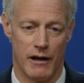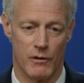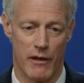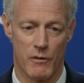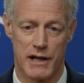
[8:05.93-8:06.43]

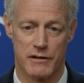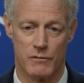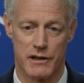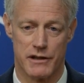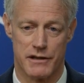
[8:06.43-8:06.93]
One of the ways
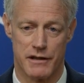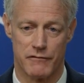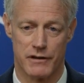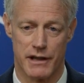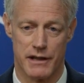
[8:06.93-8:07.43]
in which it's
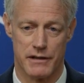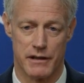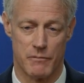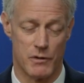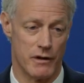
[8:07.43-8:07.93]
different is
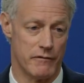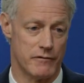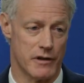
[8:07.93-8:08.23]
that the Board of